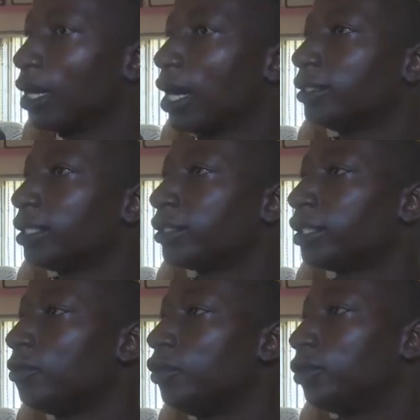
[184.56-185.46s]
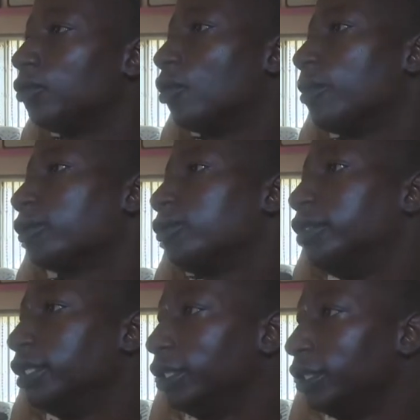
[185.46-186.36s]
others think we should go back to
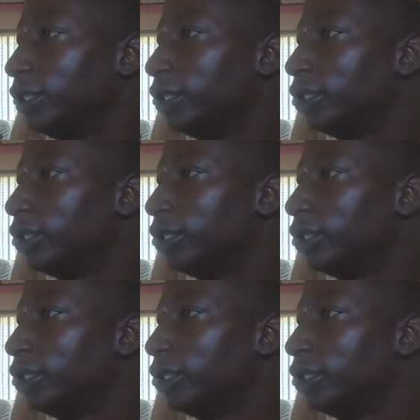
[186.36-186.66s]
the